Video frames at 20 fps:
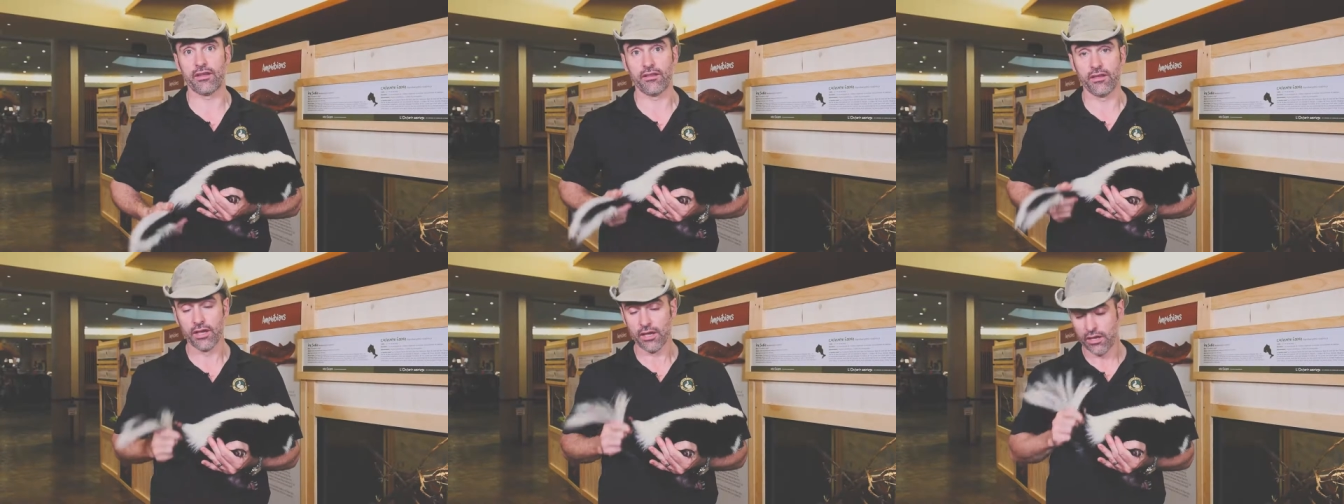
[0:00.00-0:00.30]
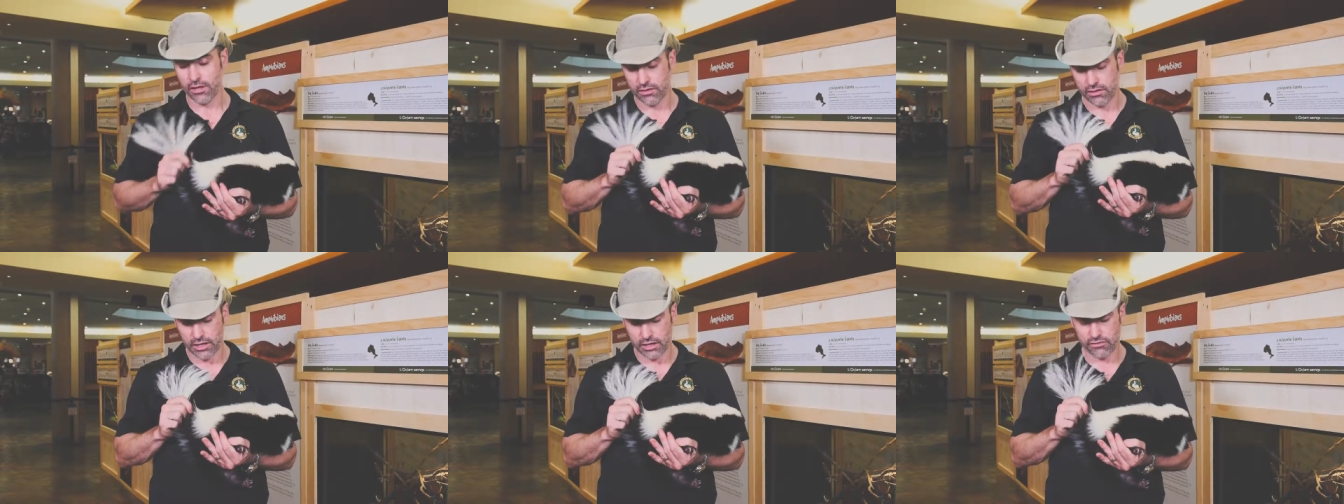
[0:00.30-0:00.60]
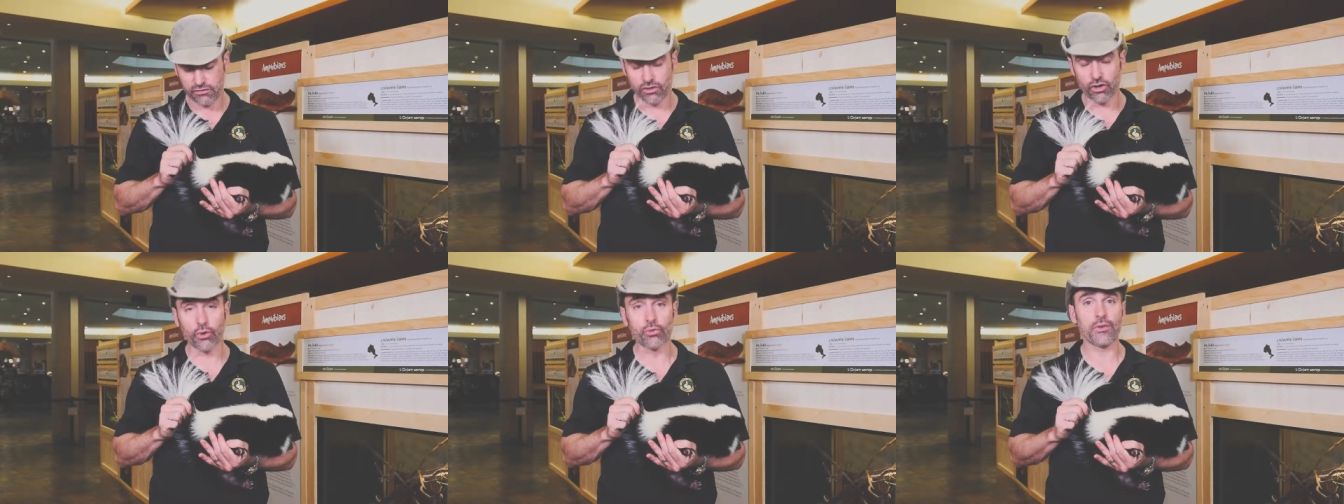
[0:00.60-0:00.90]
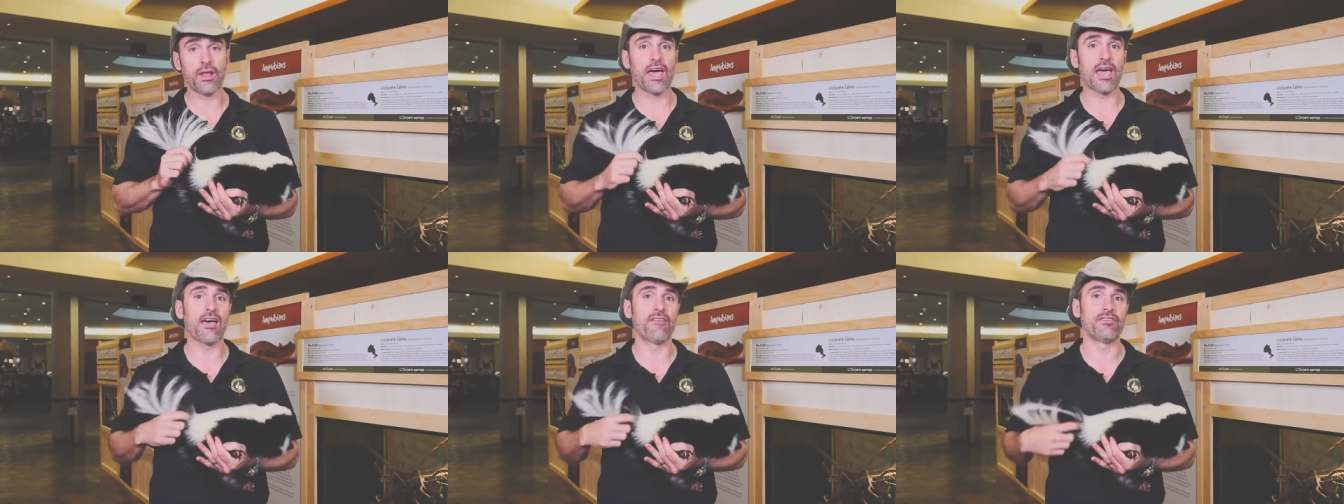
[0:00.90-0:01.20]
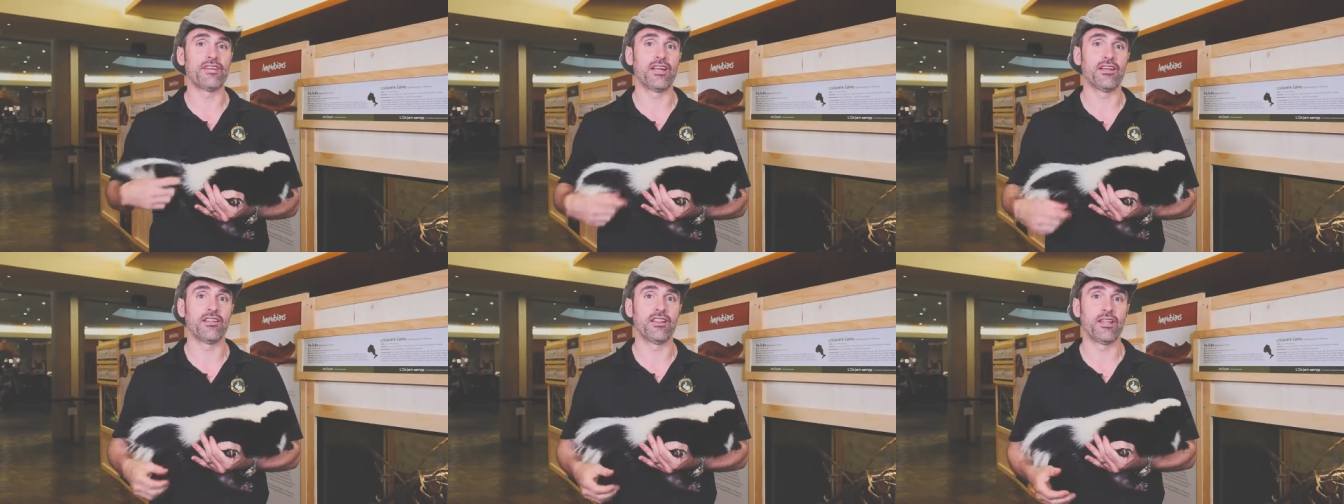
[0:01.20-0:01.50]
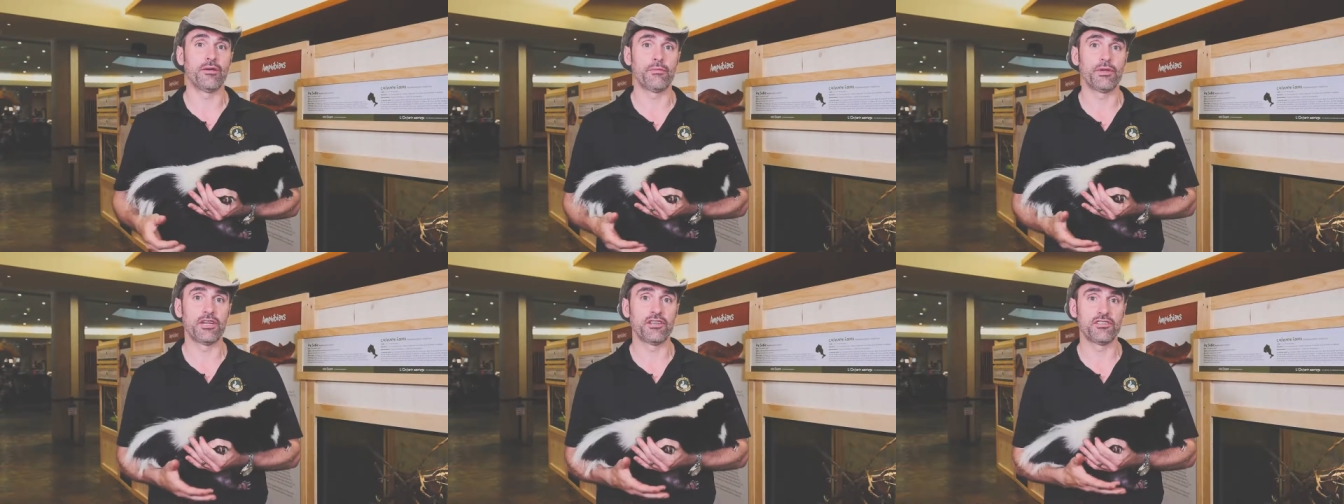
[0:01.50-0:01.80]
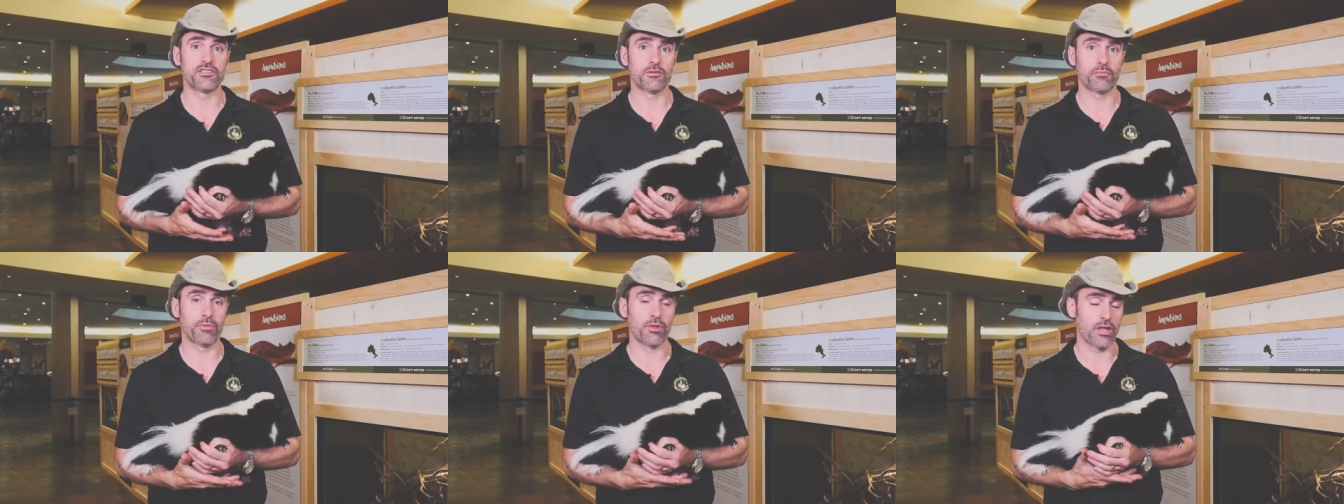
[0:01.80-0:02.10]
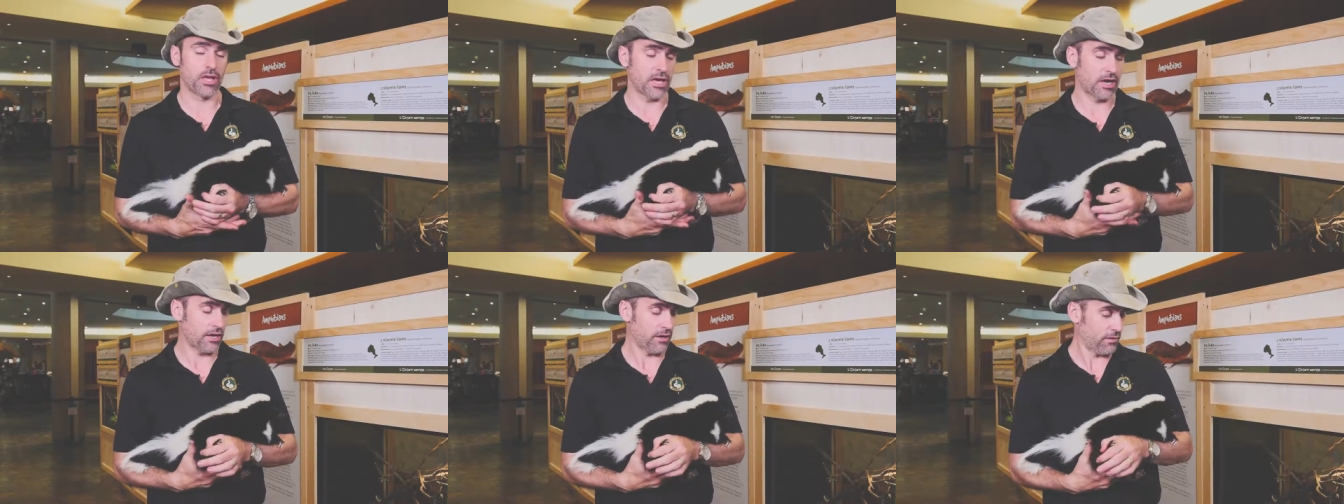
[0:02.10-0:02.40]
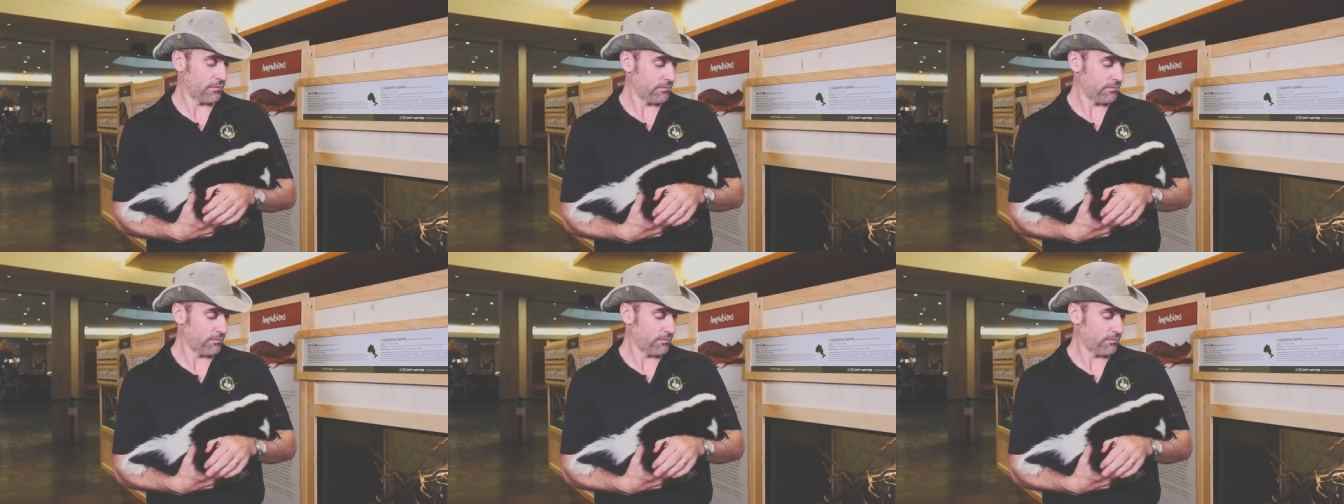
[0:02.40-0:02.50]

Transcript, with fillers: it. They don't have an unlimited supply.